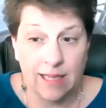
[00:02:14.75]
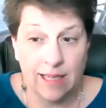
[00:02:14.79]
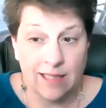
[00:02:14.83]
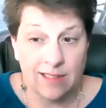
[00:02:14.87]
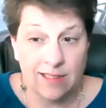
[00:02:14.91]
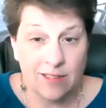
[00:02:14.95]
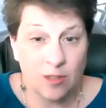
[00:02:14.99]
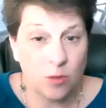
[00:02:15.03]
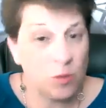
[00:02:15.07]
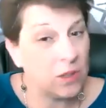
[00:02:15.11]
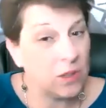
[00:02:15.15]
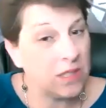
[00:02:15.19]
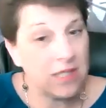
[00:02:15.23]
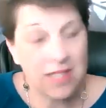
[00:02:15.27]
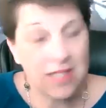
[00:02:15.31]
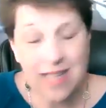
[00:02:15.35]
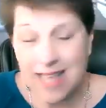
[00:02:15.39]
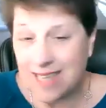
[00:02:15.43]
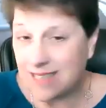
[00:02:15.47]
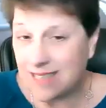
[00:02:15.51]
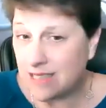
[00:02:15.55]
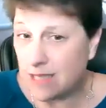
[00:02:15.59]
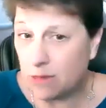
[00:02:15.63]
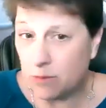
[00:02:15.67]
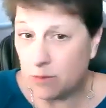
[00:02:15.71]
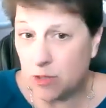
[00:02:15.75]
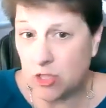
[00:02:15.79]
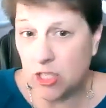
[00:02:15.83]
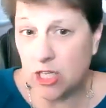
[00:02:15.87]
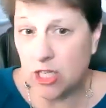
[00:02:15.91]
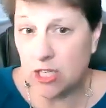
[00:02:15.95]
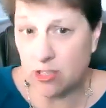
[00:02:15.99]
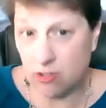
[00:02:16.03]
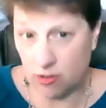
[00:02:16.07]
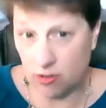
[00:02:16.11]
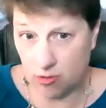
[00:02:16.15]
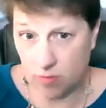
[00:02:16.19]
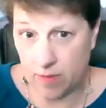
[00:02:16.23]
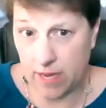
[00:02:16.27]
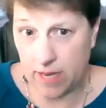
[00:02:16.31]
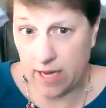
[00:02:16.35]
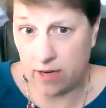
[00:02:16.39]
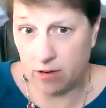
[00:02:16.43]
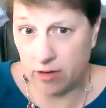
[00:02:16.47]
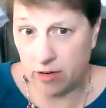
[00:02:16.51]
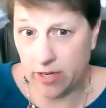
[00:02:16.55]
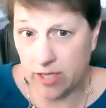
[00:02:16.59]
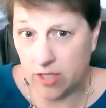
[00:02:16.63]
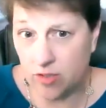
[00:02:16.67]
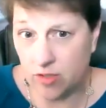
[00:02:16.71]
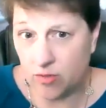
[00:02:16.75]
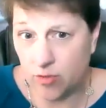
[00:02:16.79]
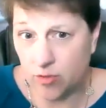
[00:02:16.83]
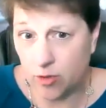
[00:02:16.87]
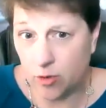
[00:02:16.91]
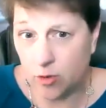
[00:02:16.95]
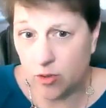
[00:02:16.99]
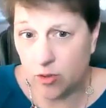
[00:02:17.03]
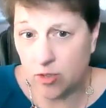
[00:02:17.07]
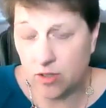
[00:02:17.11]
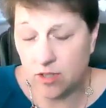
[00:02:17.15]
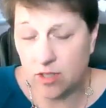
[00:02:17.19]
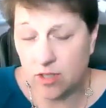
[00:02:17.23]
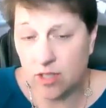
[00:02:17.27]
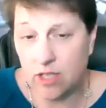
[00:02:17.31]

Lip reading: So when's the last time you checked those batteries, folks,